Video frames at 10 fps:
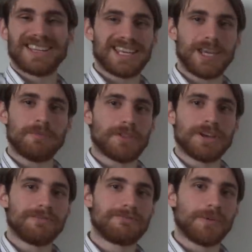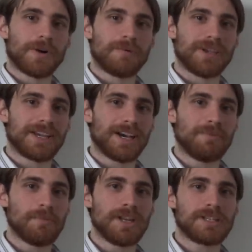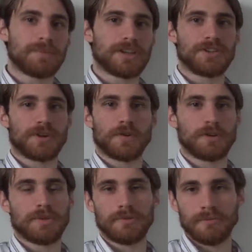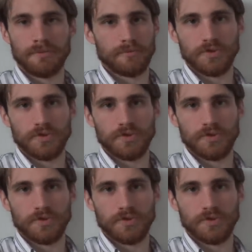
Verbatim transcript: keep the four Become Immense because you're going to be